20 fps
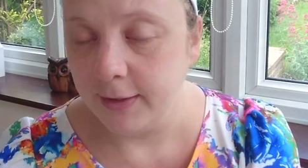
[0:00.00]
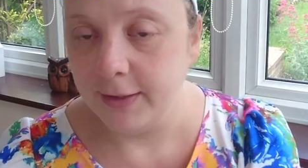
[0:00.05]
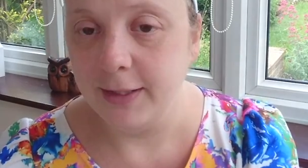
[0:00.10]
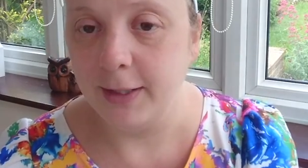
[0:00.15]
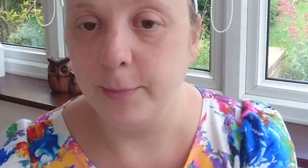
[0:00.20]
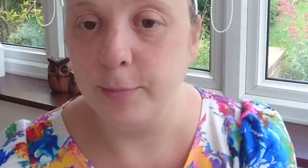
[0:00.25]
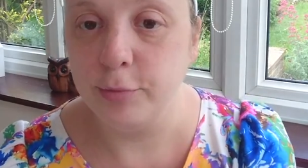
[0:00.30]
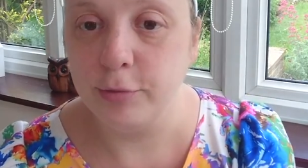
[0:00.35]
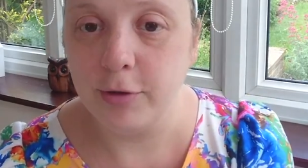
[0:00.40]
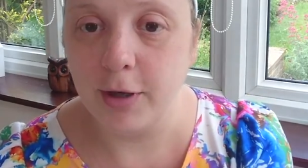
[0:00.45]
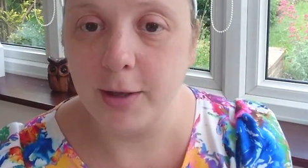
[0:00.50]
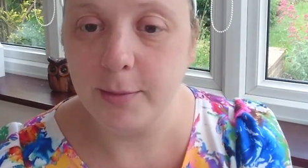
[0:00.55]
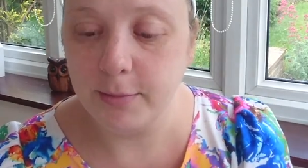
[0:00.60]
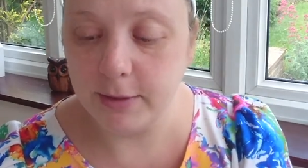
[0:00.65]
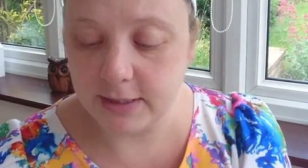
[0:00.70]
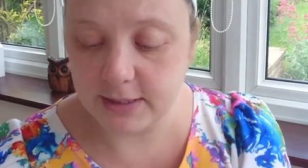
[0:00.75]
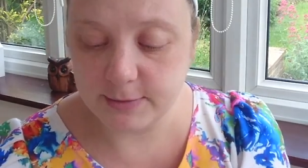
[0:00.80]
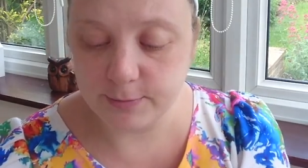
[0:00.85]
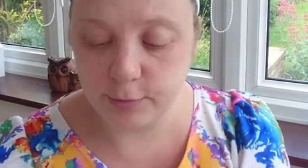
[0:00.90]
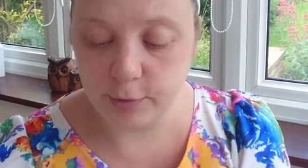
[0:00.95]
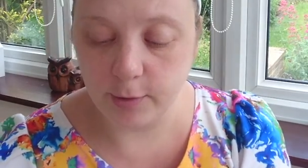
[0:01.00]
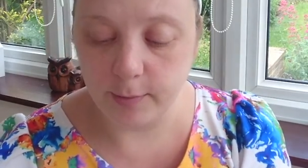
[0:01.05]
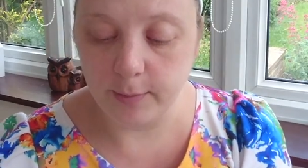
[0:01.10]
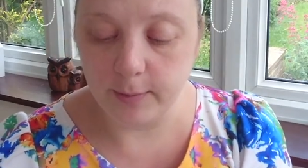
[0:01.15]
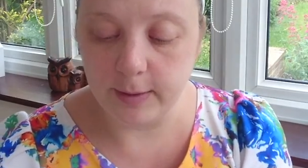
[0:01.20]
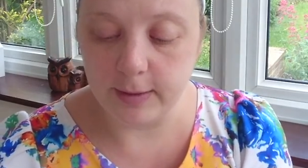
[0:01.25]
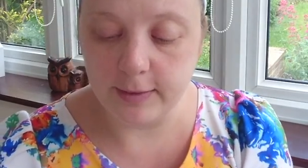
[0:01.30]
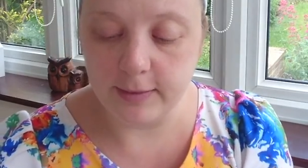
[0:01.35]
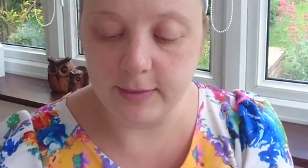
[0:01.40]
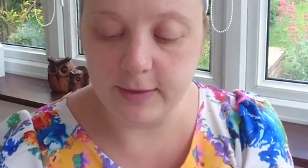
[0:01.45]
Now primer is
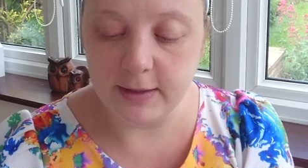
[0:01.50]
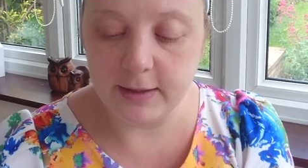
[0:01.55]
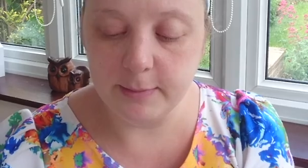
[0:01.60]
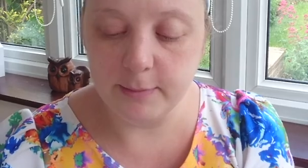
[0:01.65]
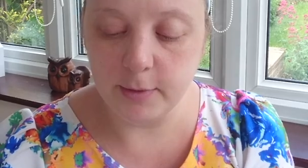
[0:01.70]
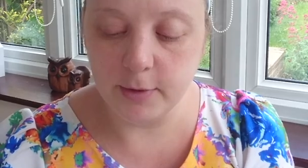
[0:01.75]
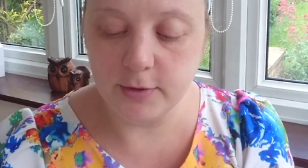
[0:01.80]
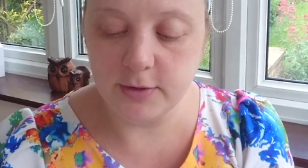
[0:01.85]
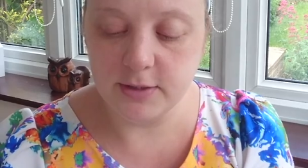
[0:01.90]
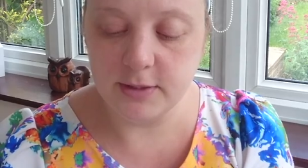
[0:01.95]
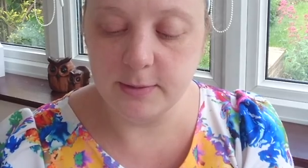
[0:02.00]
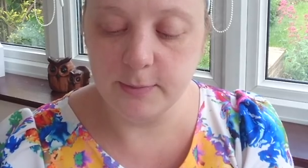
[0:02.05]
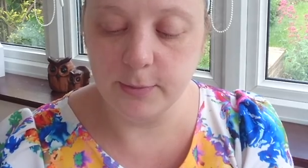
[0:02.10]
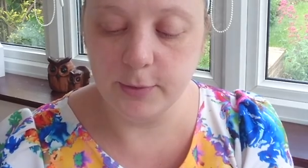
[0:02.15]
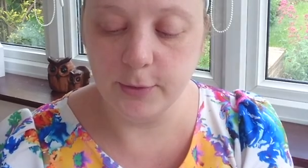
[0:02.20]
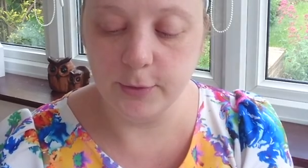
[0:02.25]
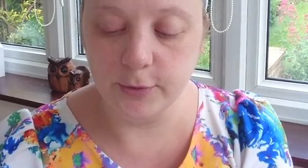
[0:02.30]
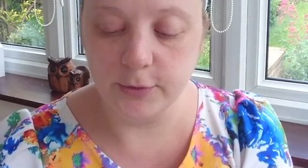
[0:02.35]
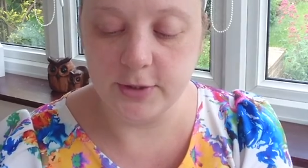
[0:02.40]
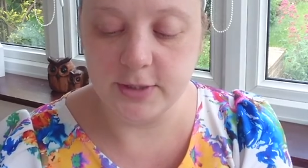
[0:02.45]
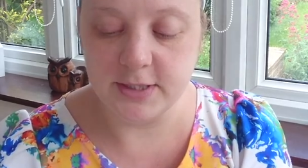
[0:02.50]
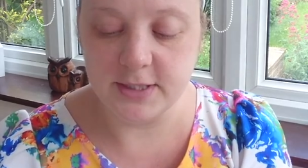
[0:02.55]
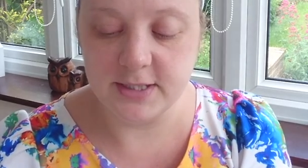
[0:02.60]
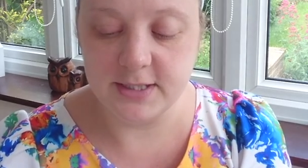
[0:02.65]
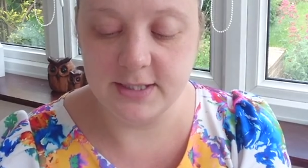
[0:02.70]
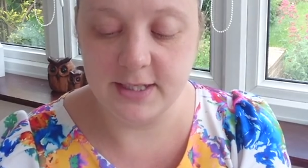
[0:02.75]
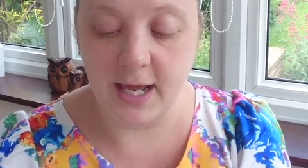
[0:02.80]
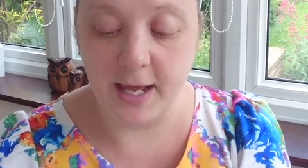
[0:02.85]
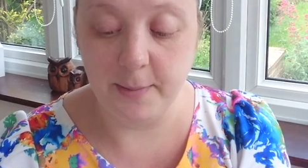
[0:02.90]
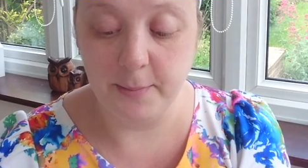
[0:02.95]
probably the most important
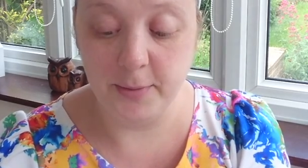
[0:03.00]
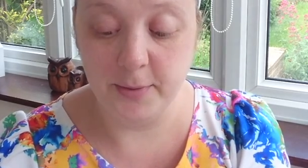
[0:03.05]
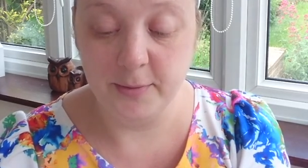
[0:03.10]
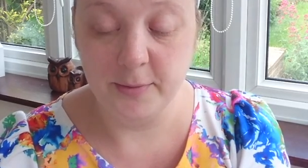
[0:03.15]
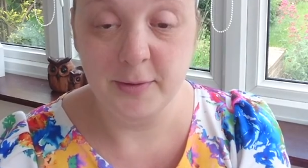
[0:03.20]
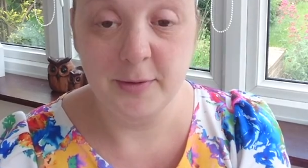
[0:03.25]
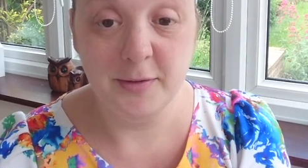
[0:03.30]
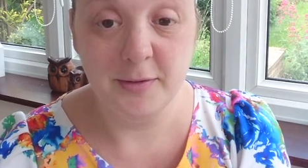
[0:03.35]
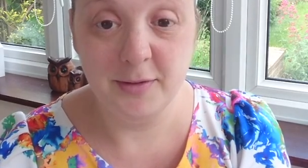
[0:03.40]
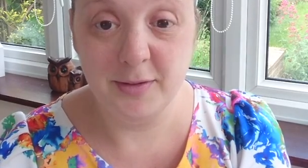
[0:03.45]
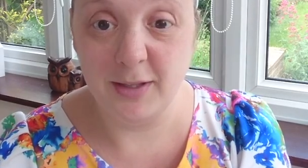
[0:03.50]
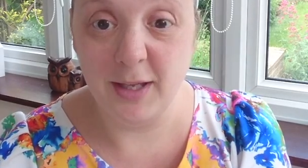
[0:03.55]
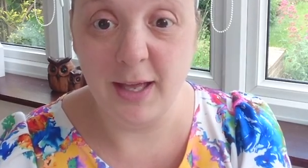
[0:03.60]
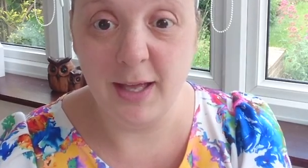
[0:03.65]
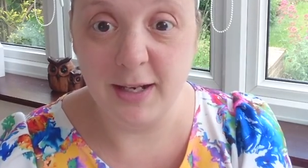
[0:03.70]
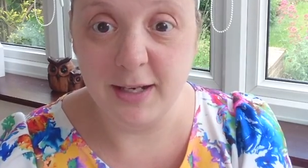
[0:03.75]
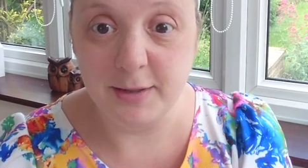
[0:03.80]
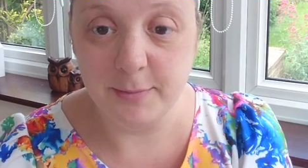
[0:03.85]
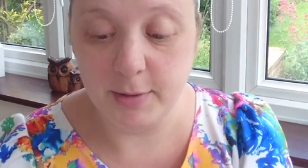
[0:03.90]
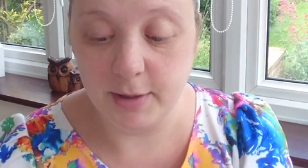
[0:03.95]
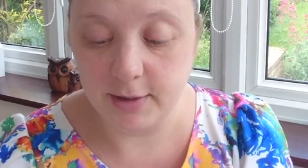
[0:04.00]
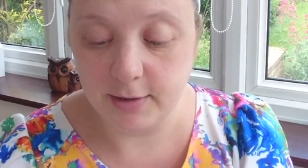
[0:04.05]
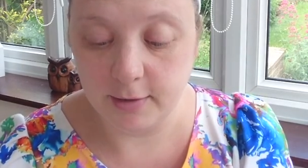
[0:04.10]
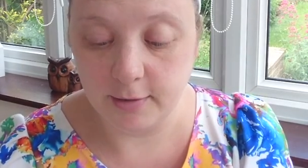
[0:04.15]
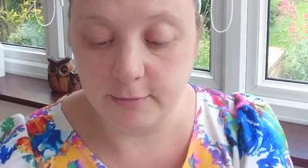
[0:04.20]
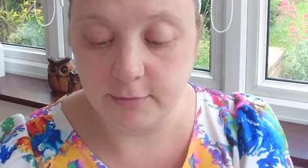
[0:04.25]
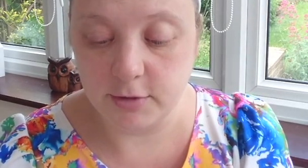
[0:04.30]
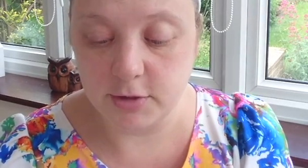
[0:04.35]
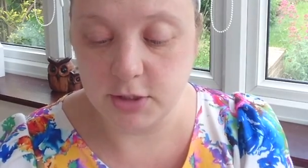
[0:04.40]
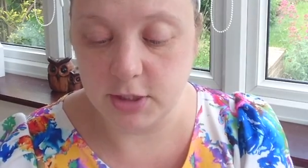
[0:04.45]
step to any
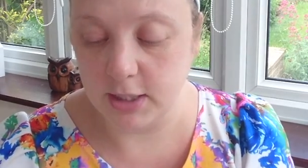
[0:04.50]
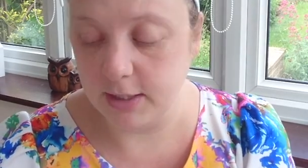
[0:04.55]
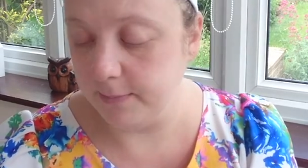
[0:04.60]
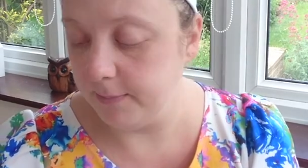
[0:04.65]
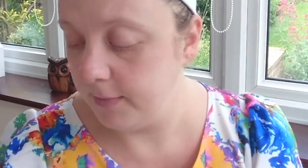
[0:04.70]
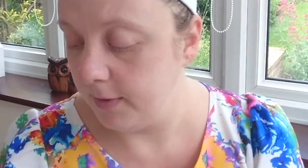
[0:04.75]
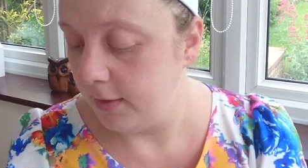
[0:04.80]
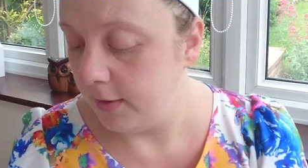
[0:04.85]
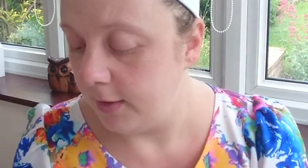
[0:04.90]
makeup regime,